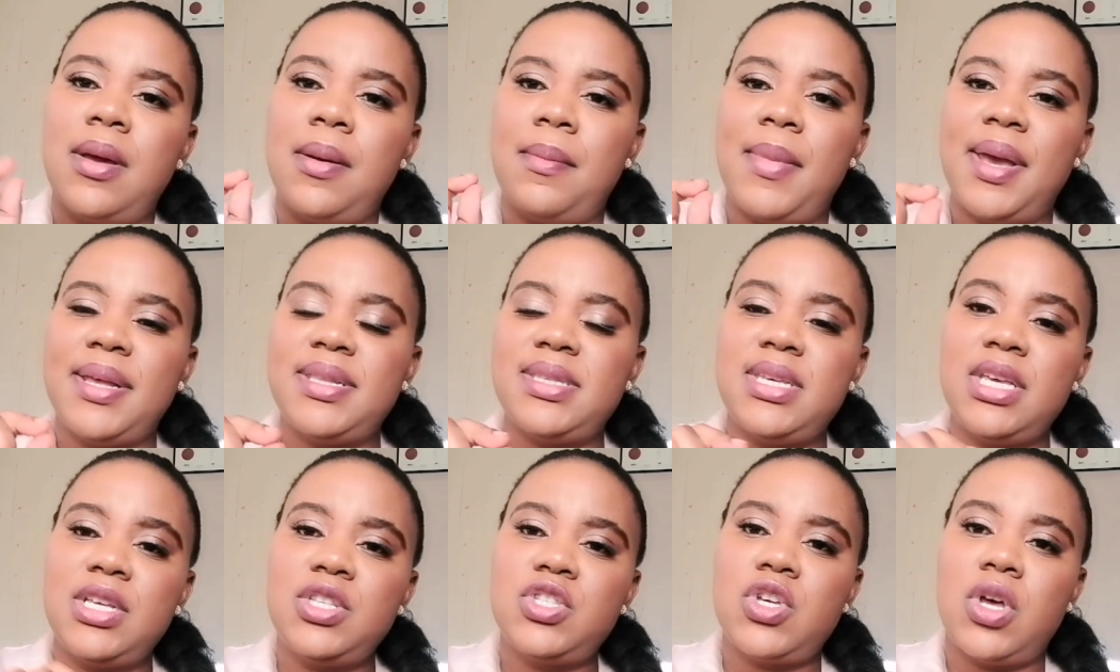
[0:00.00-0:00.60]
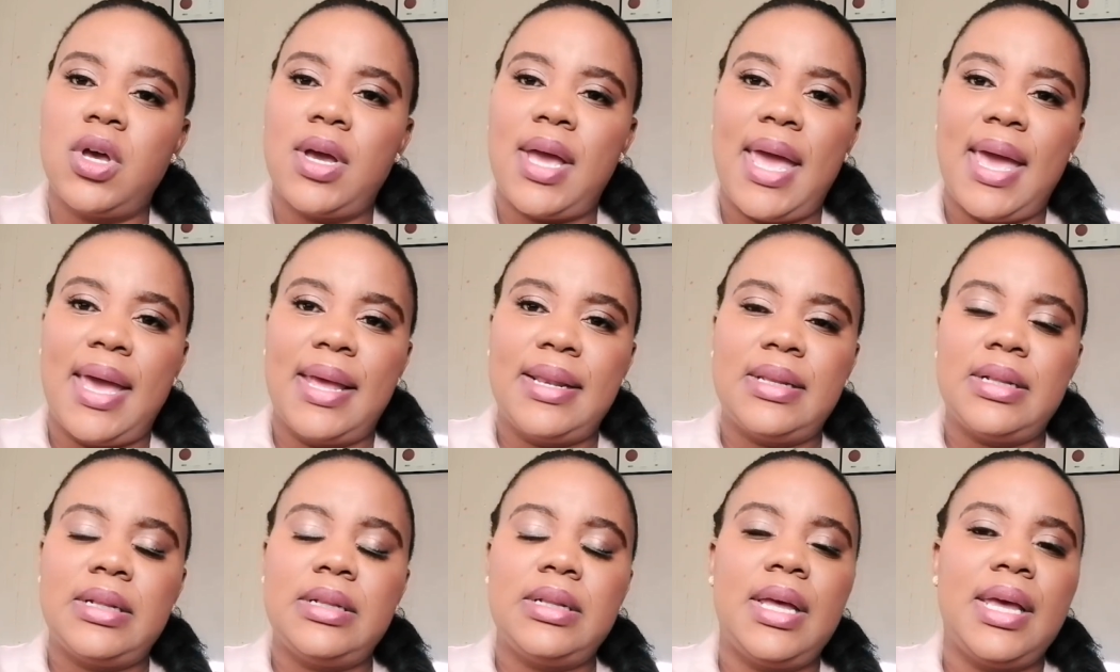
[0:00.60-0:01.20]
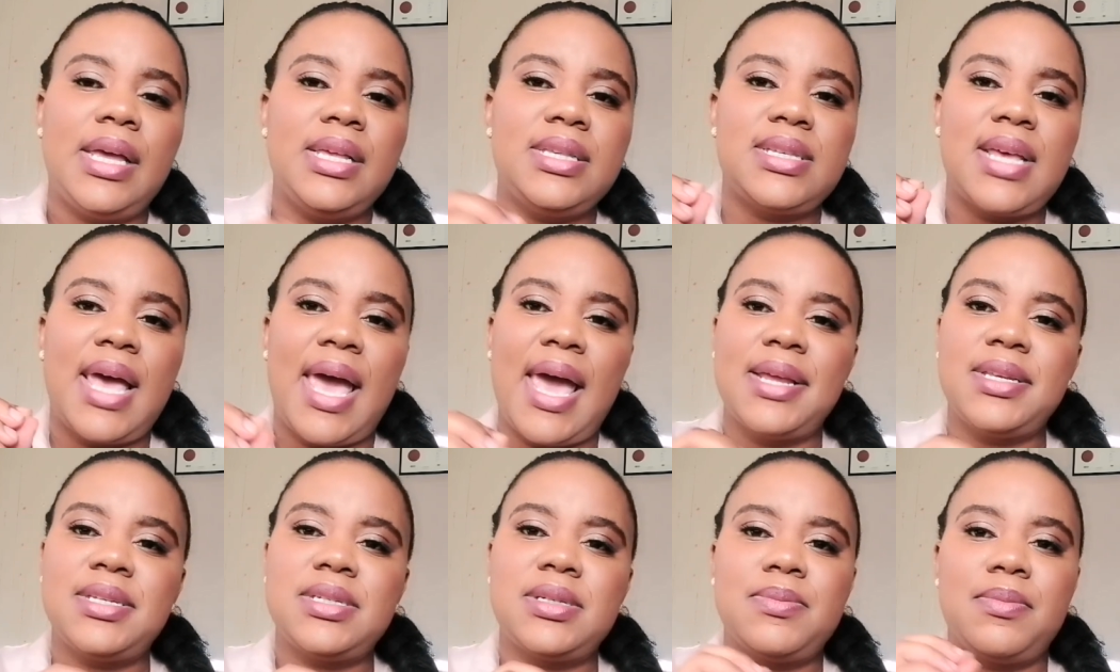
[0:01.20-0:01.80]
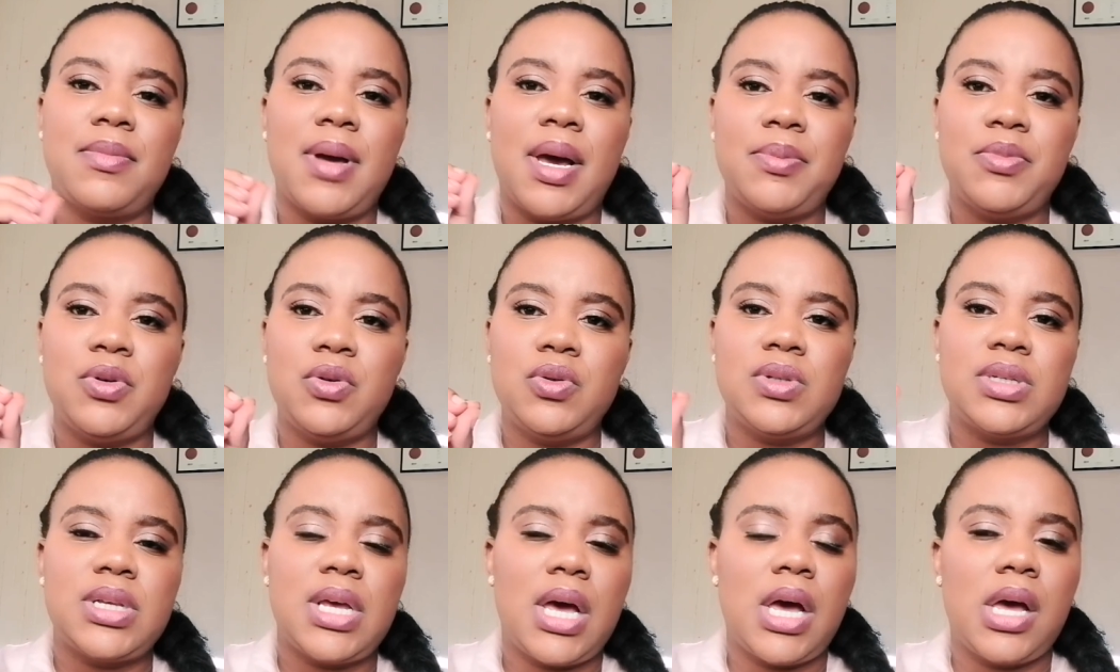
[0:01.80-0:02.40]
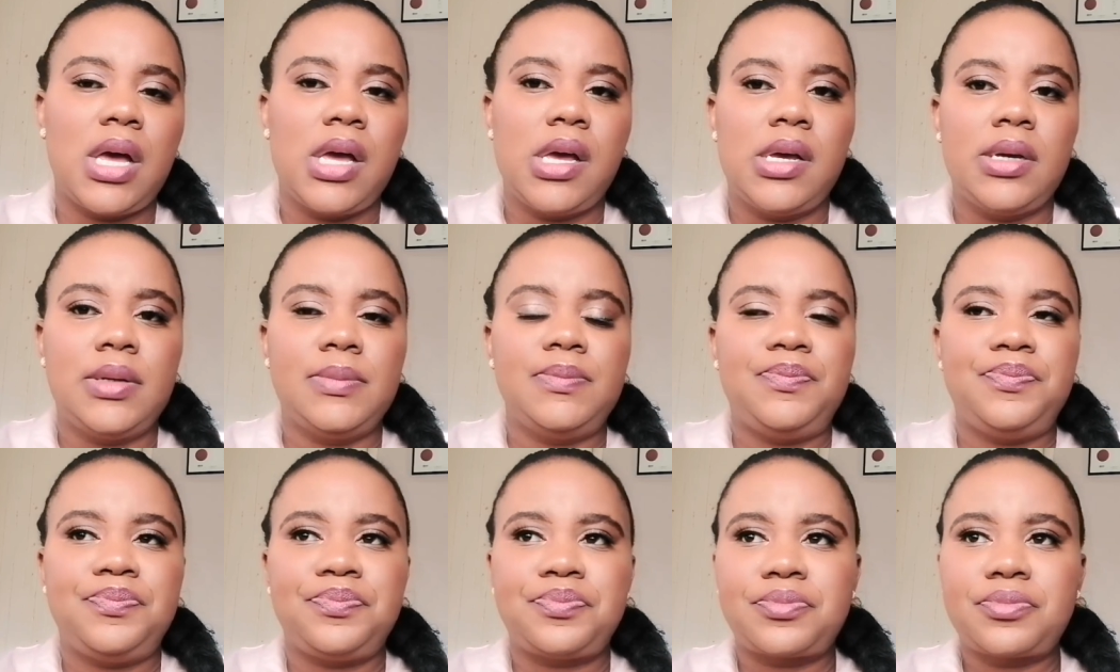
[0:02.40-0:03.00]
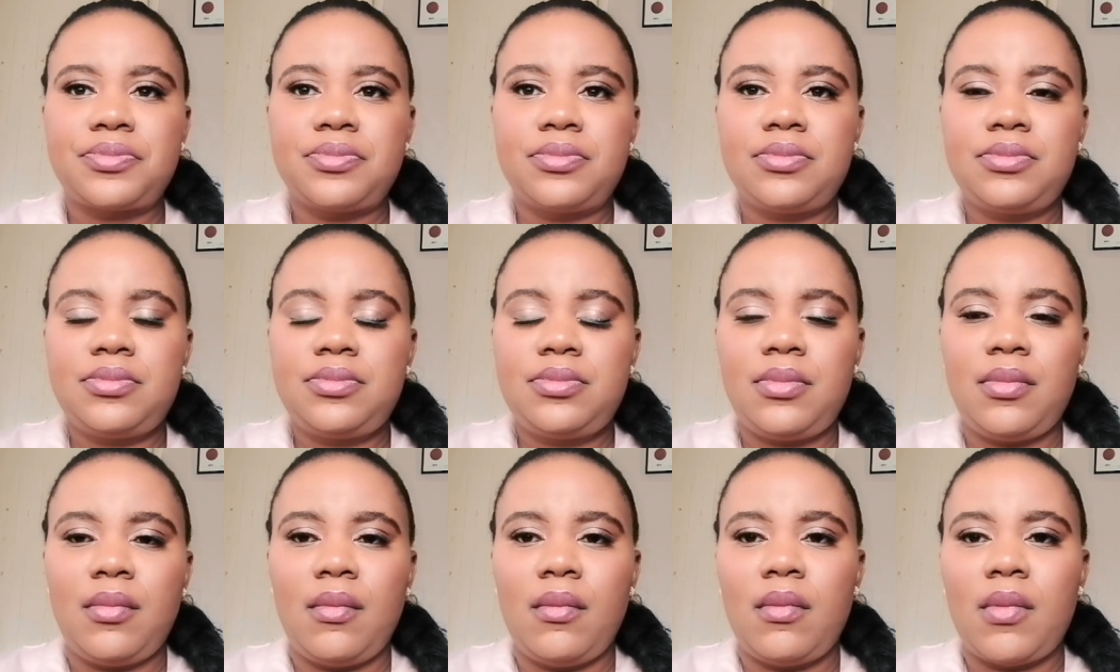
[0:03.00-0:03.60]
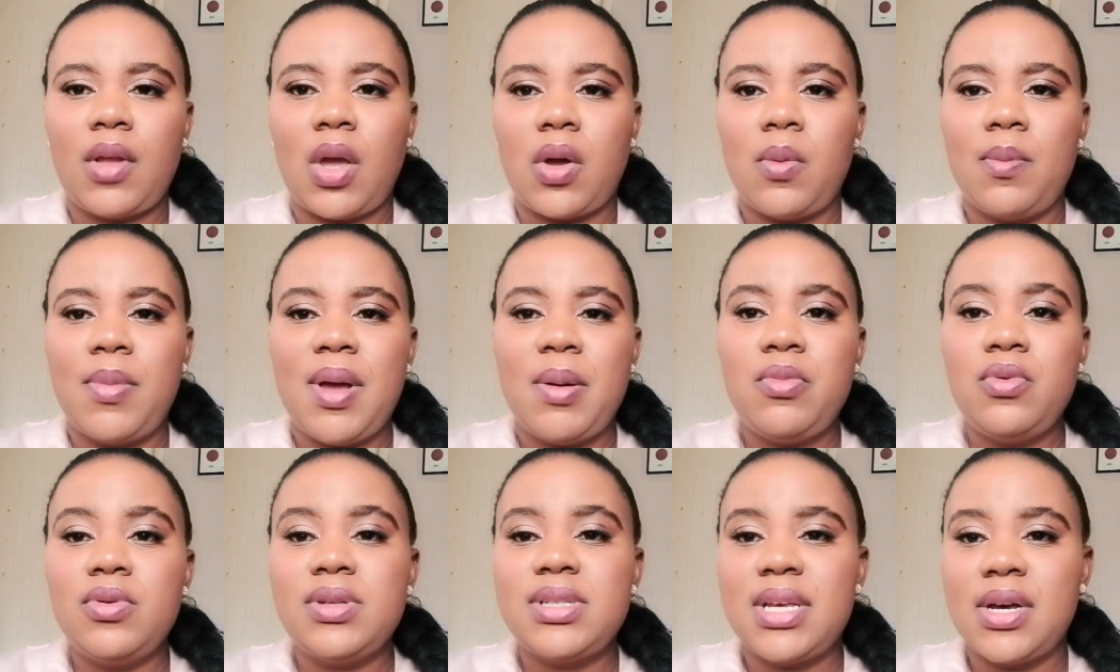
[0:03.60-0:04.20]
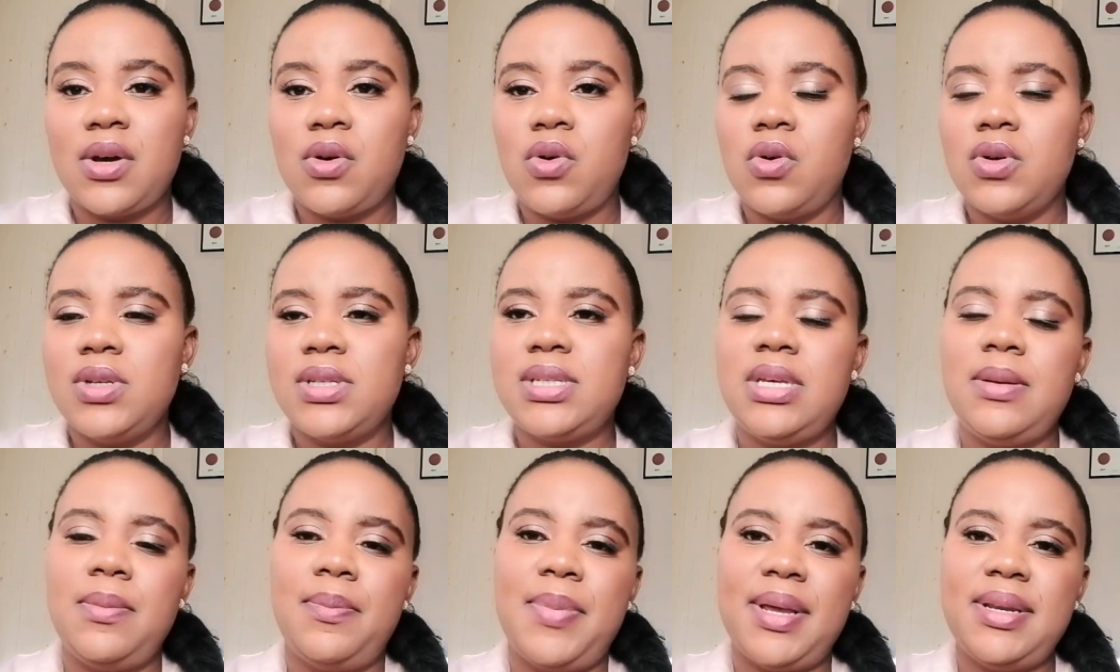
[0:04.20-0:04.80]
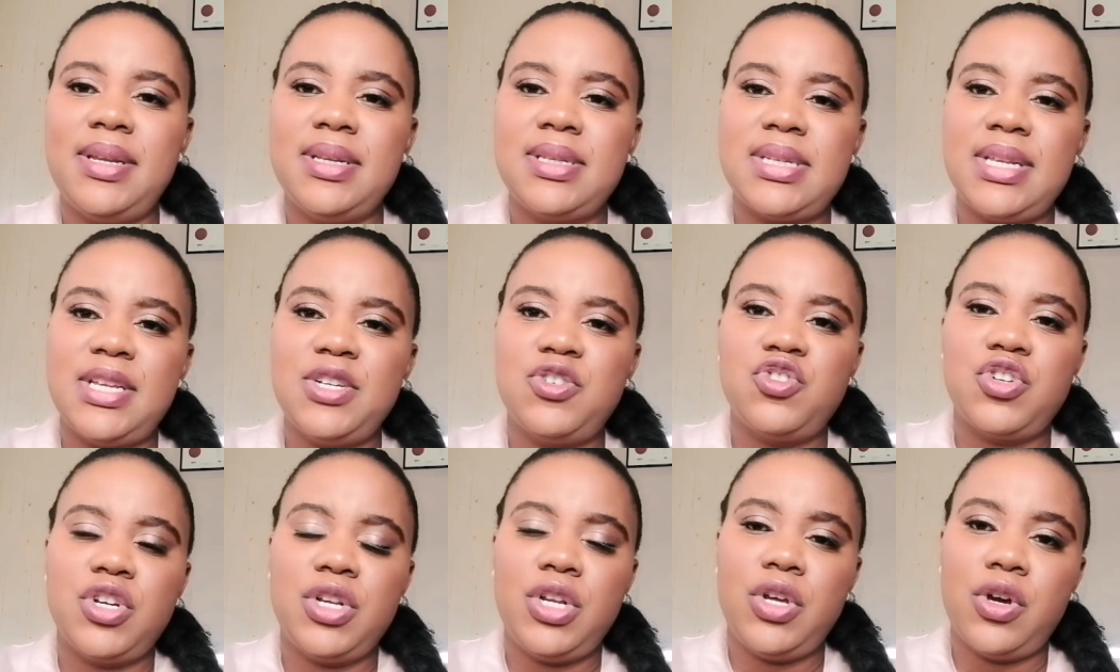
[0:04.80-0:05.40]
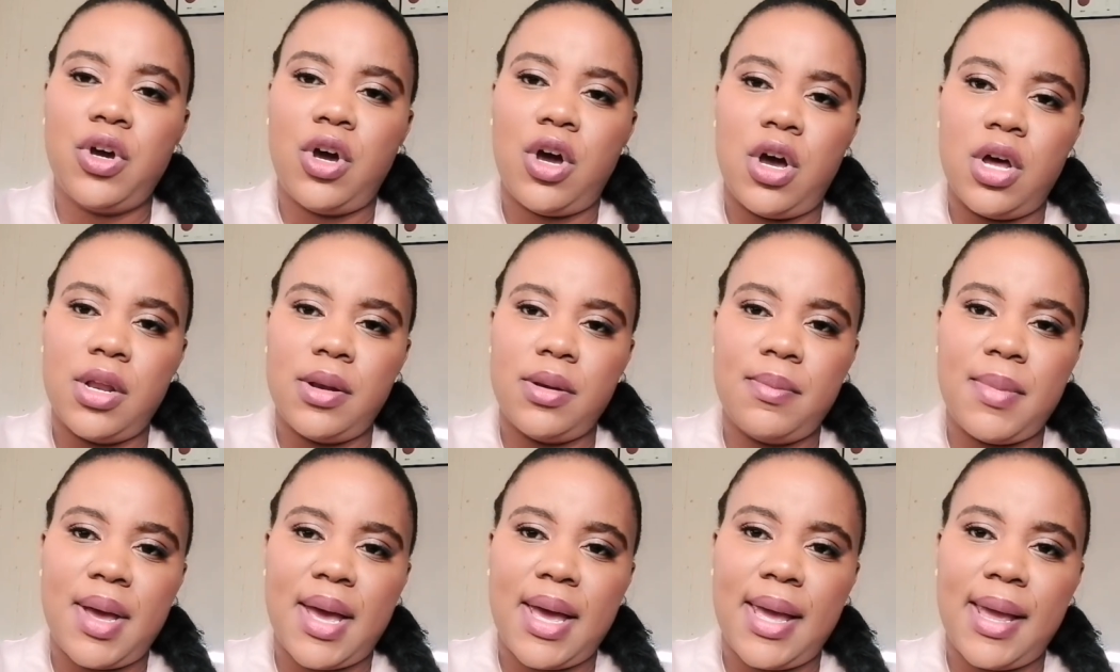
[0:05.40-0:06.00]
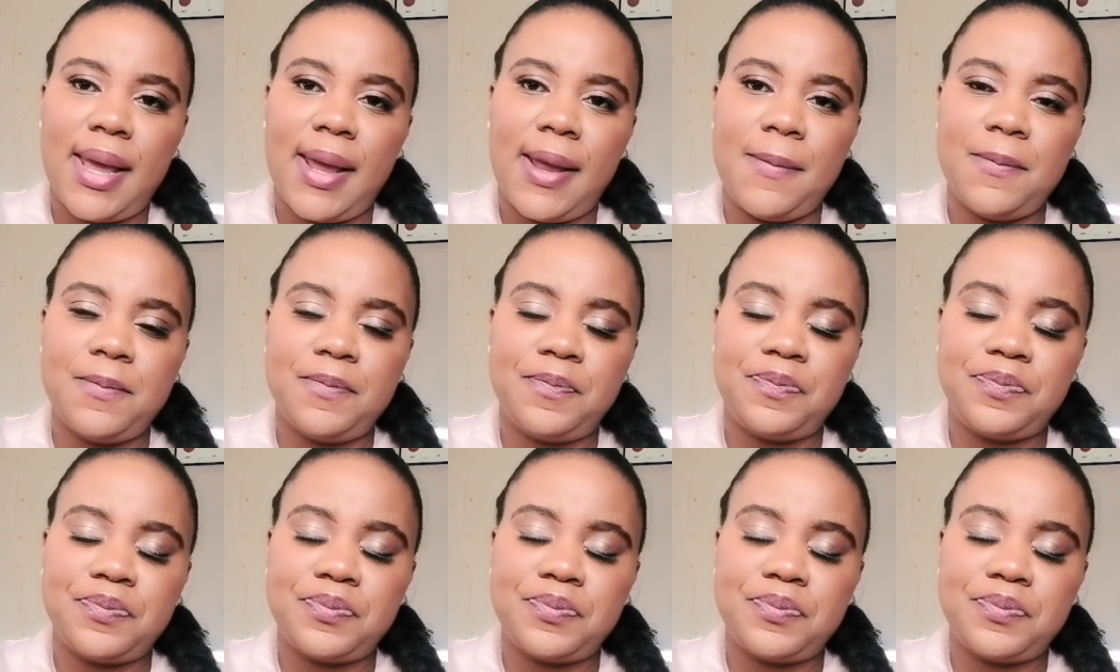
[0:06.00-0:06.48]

My TikTok handle is at Mabuza Kosi, but it's literally on my,